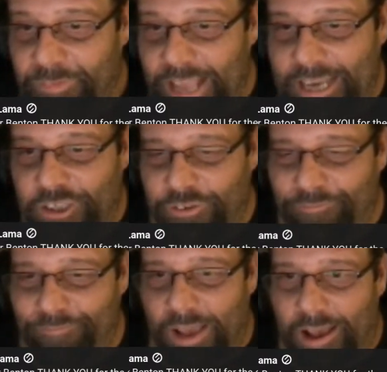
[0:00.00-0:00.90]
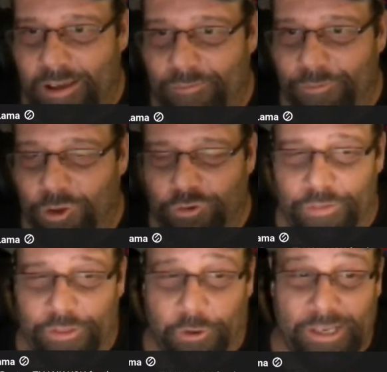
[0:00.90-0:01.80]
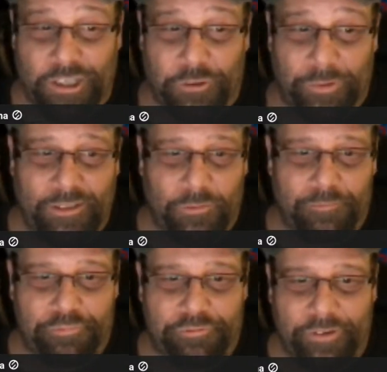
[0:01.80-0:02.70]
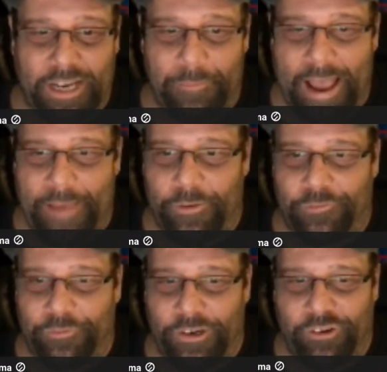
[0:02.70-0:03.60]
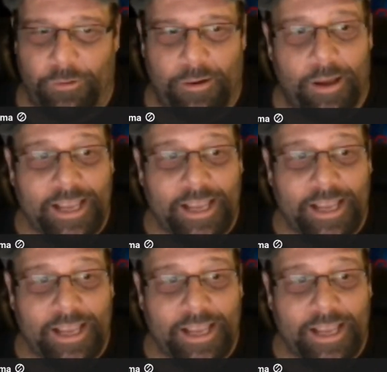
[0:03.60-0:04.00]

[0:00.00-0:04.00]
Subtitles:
Yeah, because usually the green screens are pretty bad. This fringing around.